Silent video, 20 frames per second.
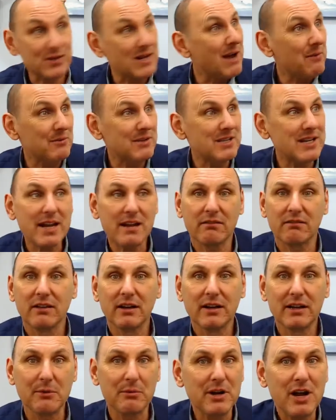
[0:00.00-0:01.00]
That was it.
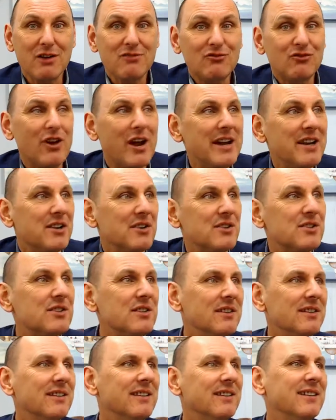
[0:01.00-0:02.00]
There were no trainers.
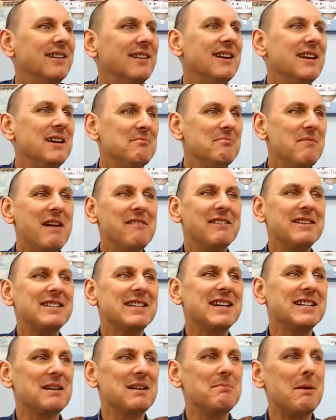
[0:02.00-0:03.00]
Mary
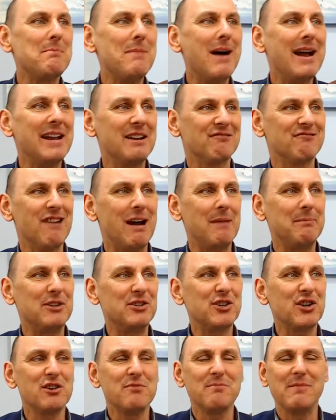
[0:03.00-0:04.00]
says, I'm a money grabber.
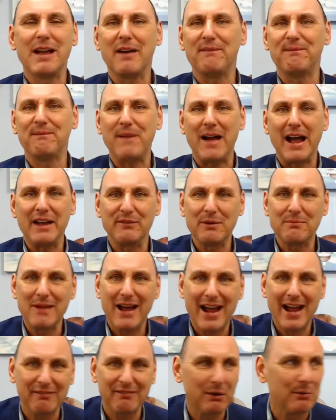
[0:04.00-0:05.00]
Do me a favour,
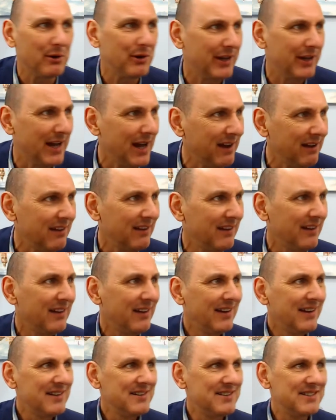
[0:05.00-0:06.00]
Mary, will you?
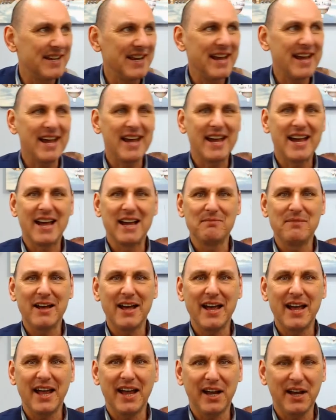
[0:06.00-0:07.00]
Dear
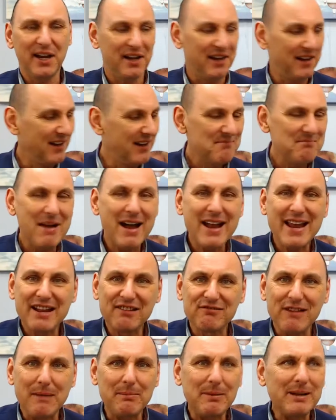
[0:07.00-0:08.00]
me. Money
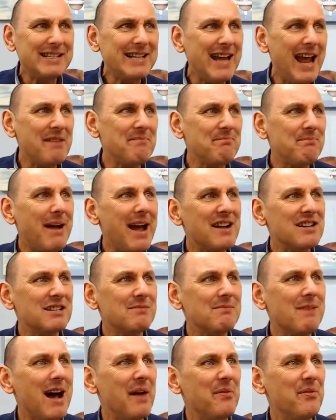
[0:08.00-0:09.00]
grabber, £10 a
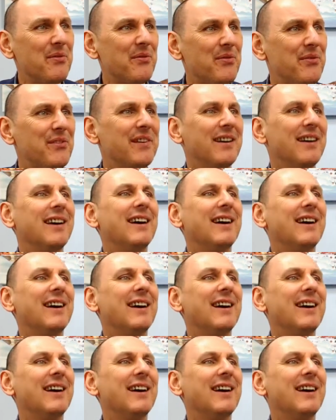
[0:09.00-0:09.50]
month.